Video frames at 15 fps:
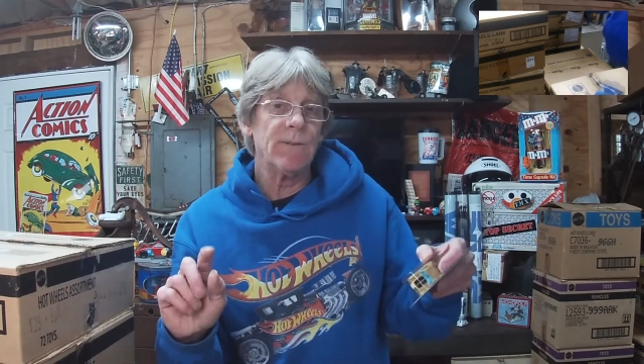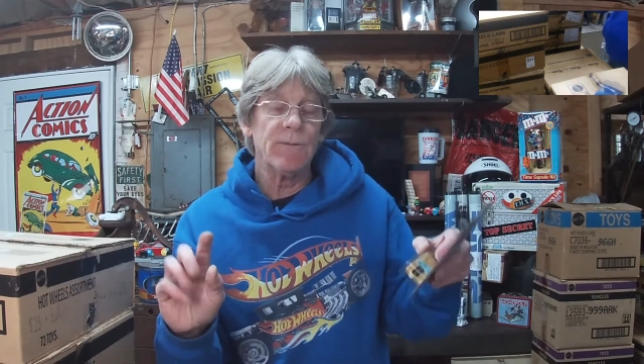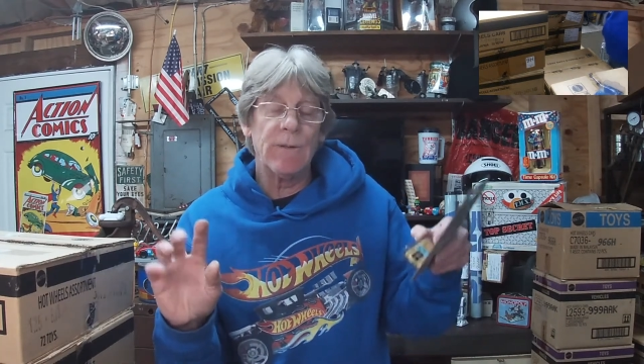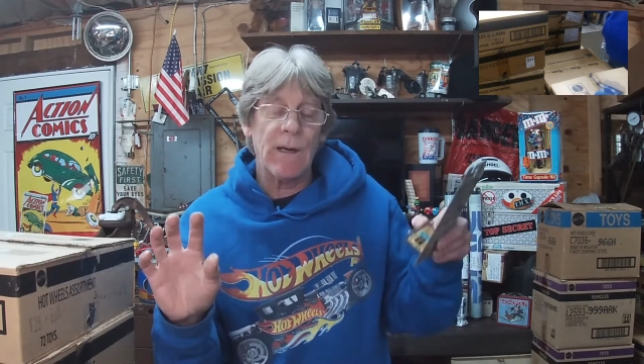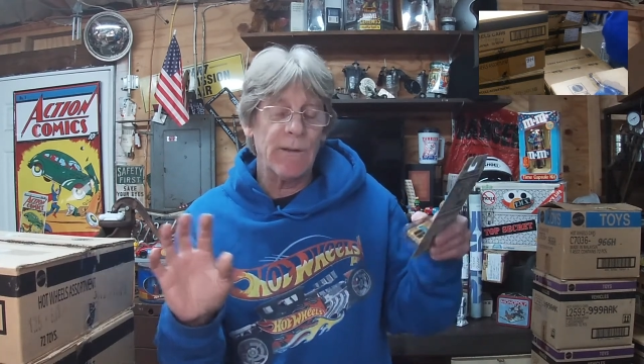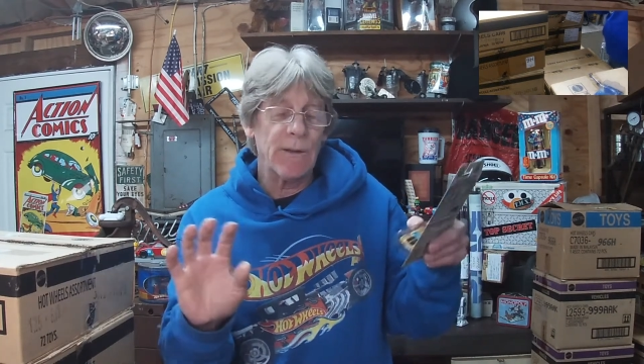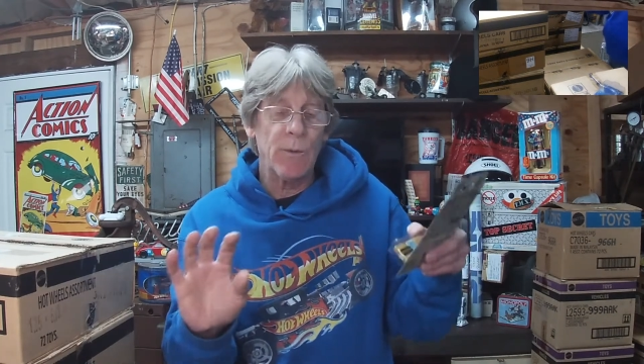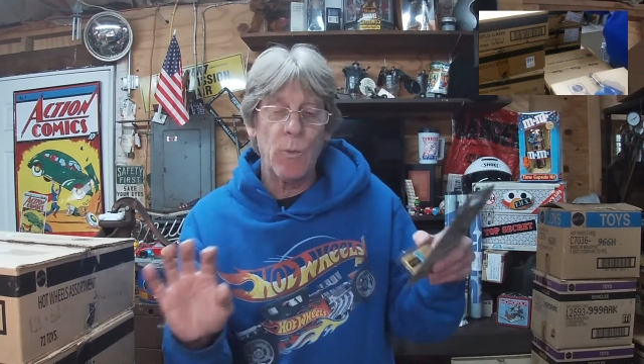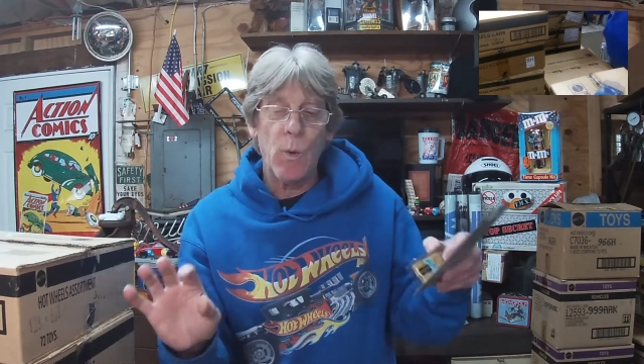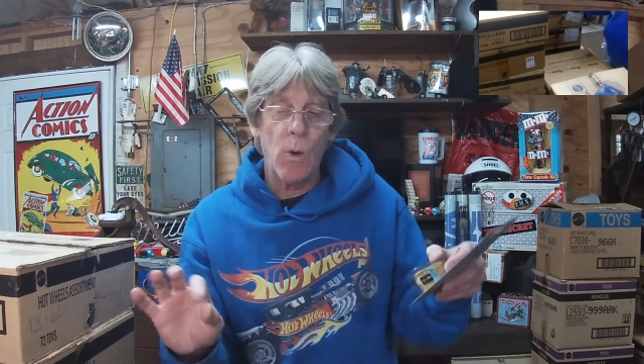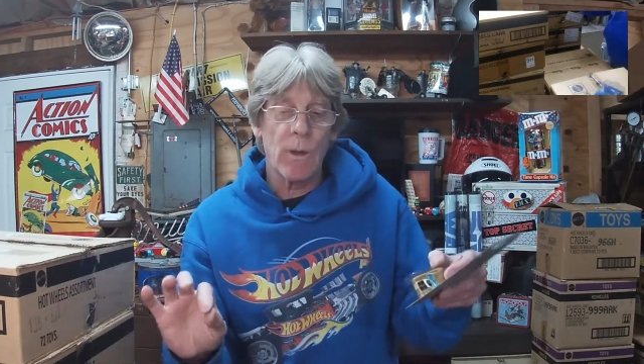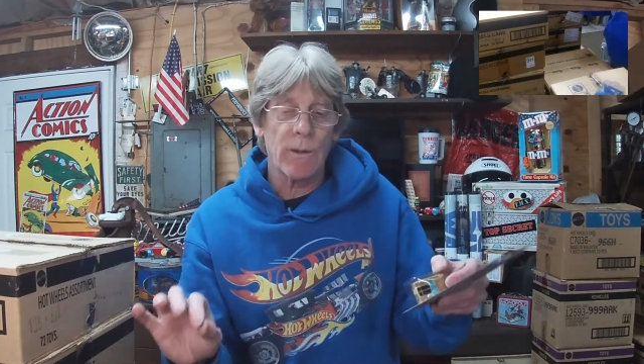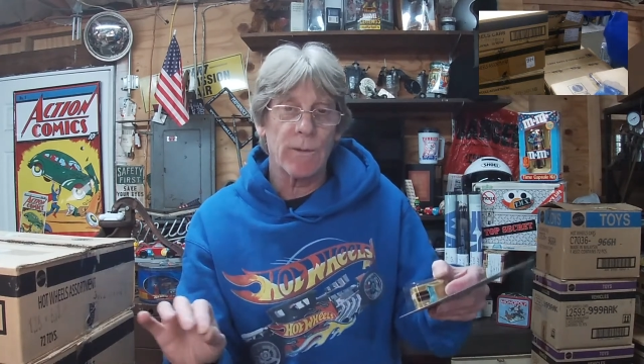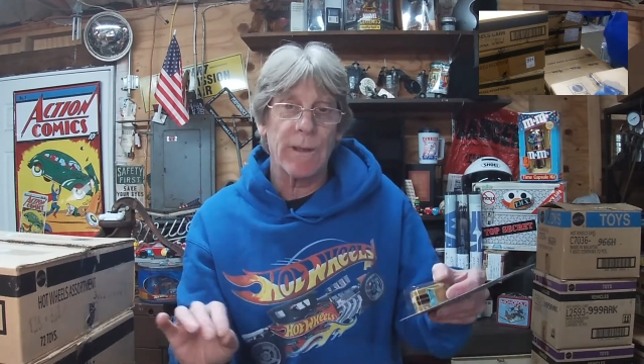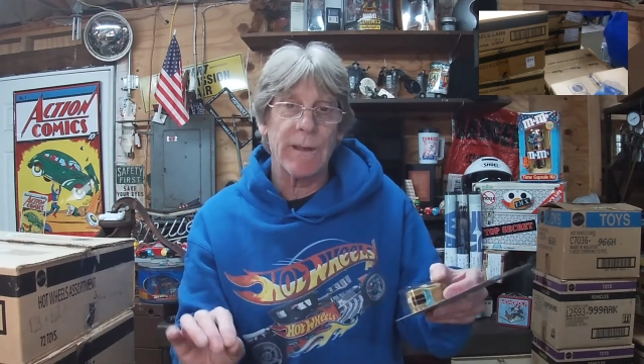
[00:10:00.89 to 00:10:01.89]
very
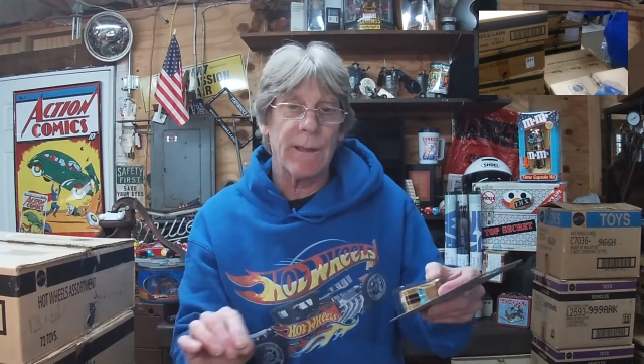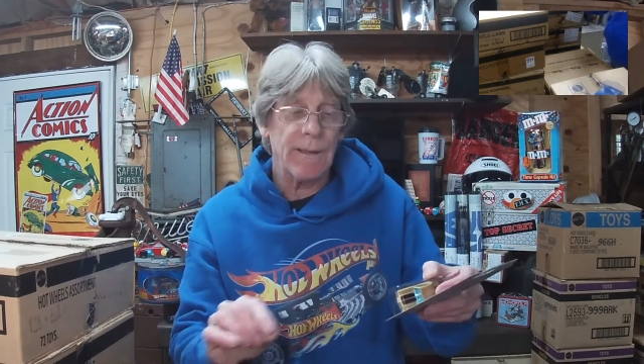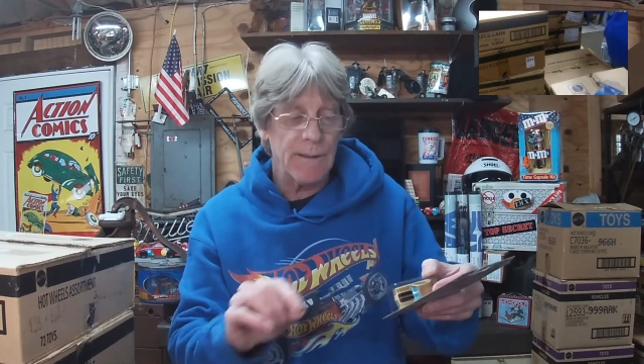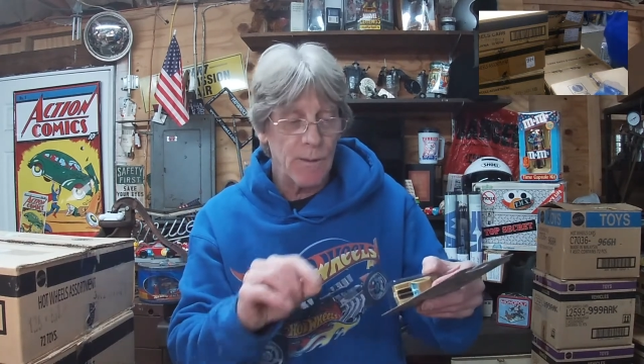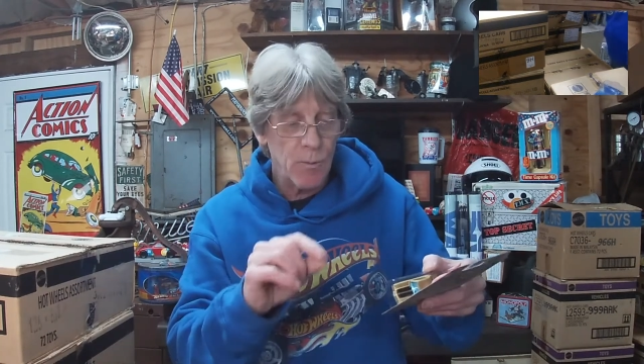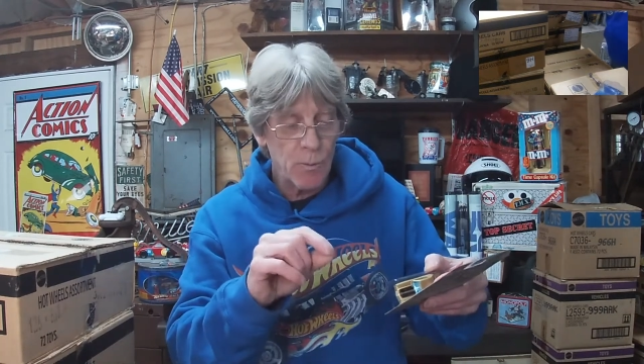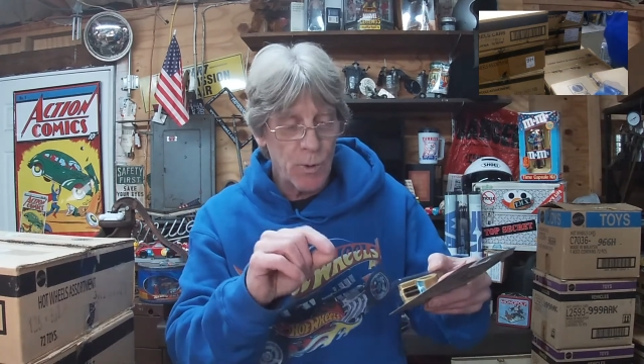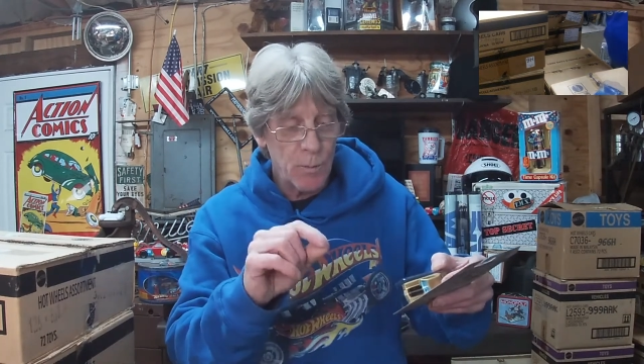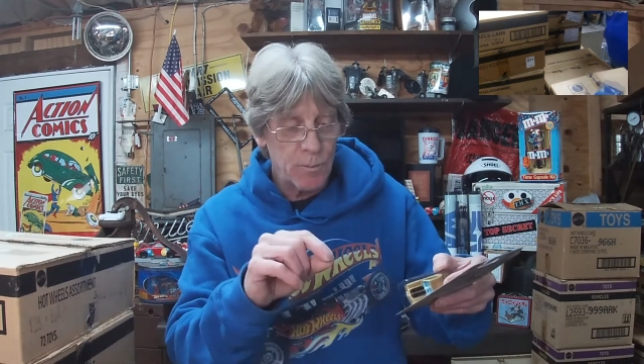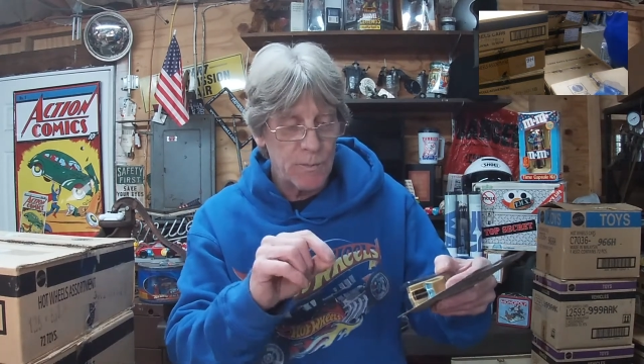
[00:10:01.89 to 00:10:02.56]
watery, You